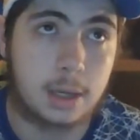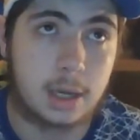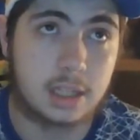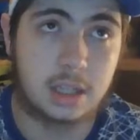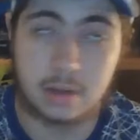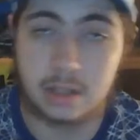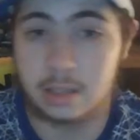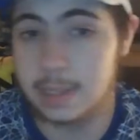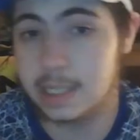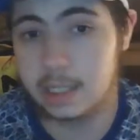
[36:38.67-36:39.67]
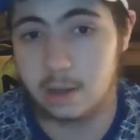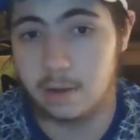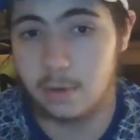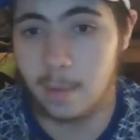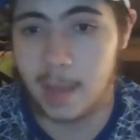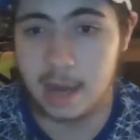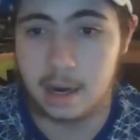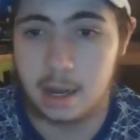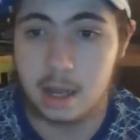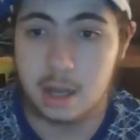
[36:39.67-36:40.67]
I see the Roosters finishing top 4, man.
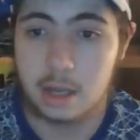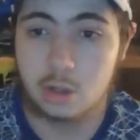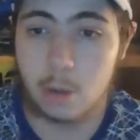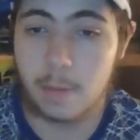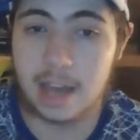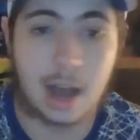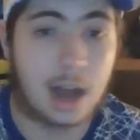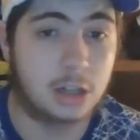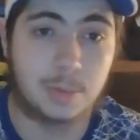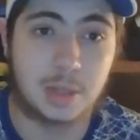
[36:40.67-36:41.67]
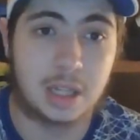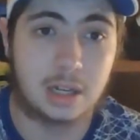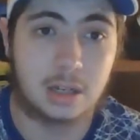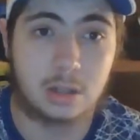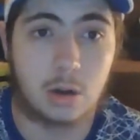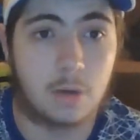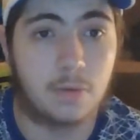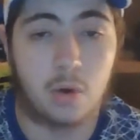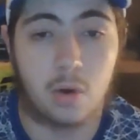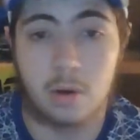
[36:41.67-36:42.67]
Top 8, 100%. Top
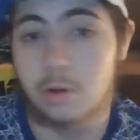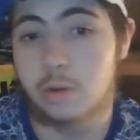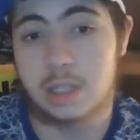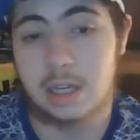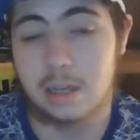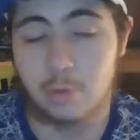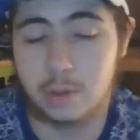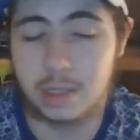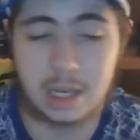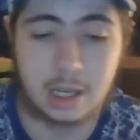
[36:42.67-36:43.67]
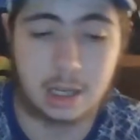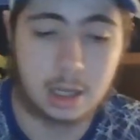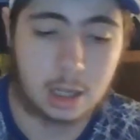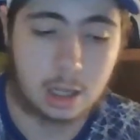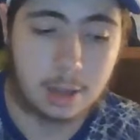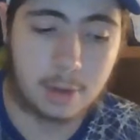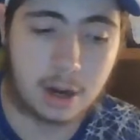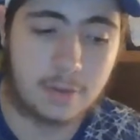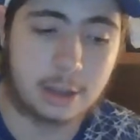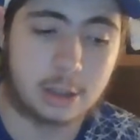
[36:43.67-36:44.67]
4, we'll see. But
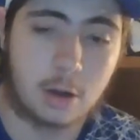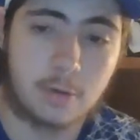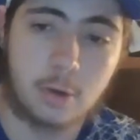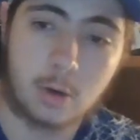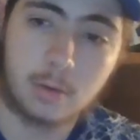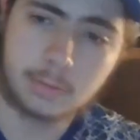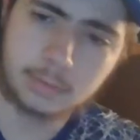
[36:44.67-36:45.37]
I think top 4.